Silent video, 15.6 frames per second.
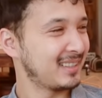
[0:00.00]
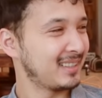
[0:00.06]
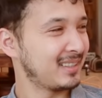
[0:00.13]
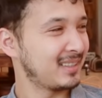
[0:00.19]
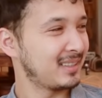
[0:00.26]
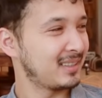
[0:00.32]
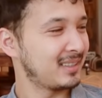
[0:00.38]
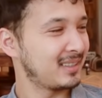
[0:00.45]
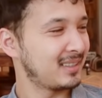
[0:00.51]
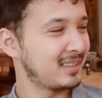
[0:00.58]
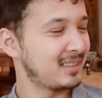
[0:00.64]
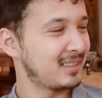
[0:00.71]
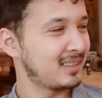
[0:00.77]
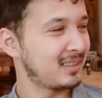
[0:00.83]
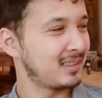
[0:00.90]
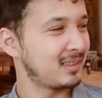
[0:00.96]

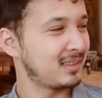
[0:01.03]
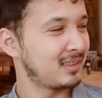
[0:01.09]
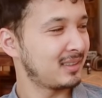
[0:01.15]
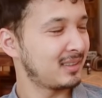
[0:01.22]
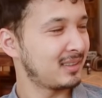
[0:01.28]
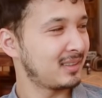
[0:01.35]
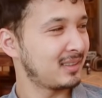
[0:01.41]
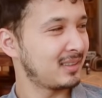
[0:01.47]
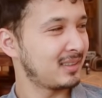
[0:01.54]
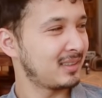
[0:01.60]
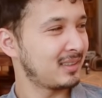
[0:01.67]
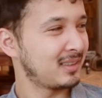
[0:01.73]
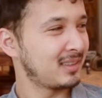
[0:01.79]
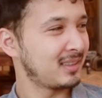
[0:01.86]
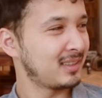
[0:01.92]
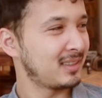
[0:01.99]

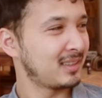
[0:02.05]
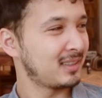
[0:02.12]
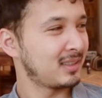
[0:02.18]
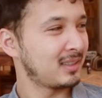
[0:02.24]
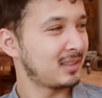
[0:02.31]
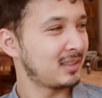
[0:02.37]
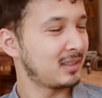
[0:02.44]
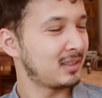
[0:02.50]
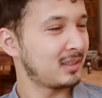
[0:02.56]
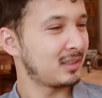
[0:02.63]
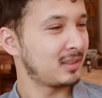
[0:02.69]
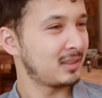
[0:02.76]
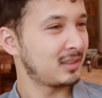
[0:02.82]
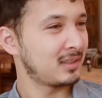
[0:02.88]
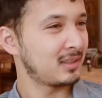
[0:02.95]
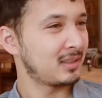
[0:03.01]

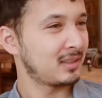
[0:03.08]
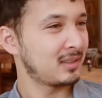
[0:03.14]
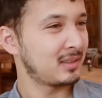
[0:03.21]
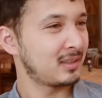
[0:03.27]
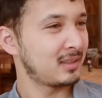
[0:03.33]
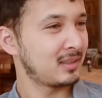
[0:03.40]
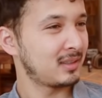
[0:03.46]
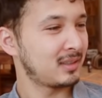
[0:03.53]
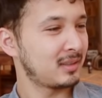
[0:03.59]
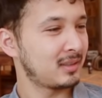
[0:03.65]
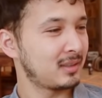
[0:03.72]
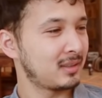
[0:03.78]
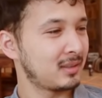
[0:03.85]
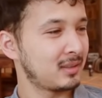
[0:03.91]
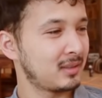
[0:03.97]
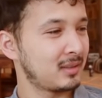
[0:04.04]

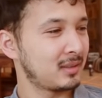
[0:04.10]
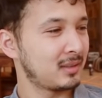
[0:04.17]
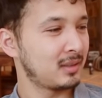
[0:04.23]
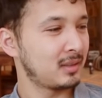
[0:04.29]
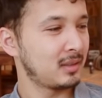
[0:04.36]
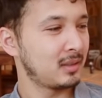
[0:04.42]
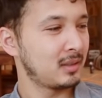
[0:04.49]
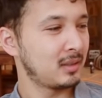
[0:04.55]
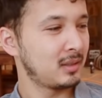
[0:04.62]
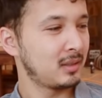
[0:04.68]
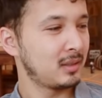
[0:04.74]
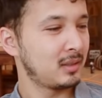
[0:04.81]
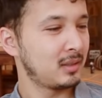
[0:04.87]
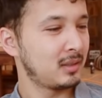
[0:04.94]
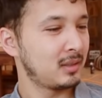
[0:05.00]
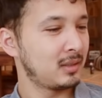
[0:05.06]

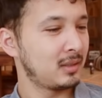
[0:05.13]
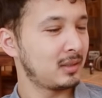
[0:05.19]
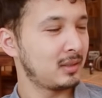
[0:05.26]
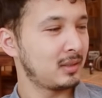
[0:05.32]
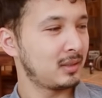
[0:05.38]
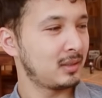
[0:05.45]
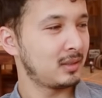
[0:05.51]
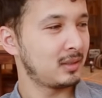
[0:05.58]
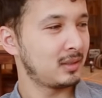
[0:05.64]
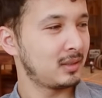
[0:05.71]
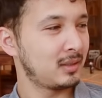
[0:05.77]
[no speech]